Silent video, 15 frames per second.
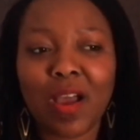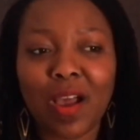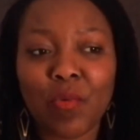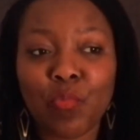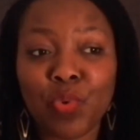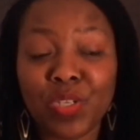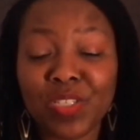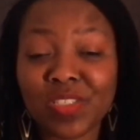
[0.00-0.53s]

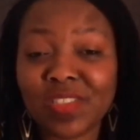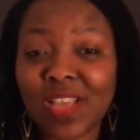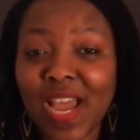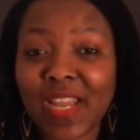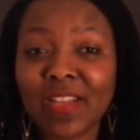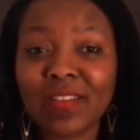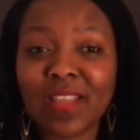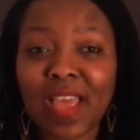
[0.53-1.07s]
We
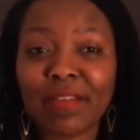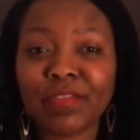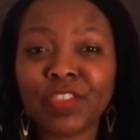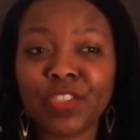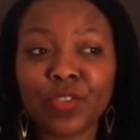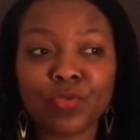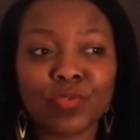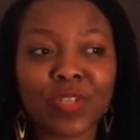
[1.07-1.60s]
decided to have
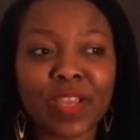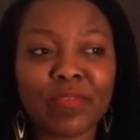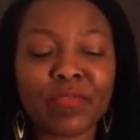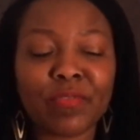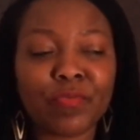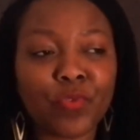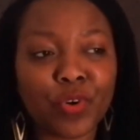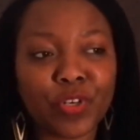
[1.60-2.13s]
children
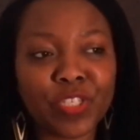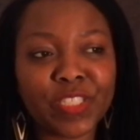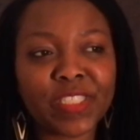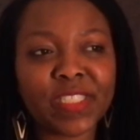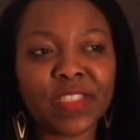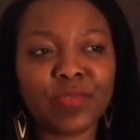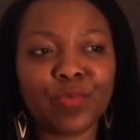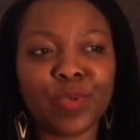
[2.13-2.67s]
after 4
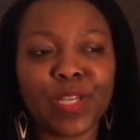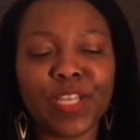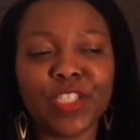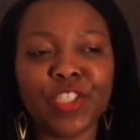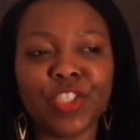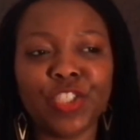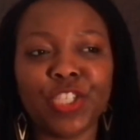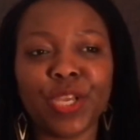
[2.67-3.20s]
years in the
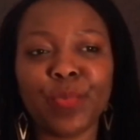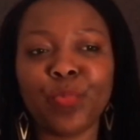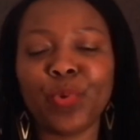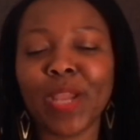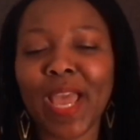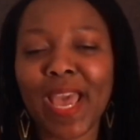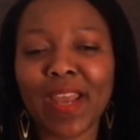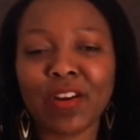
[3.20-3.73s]
relationship.
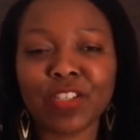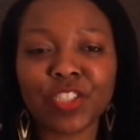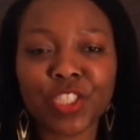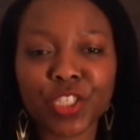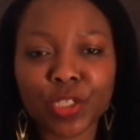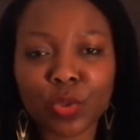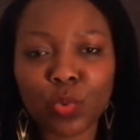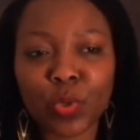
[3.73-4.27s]
We had our
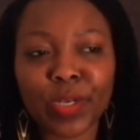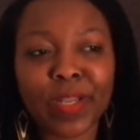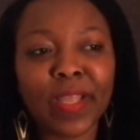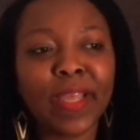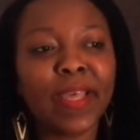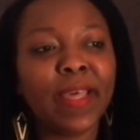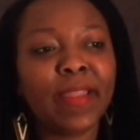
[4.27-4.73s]
children.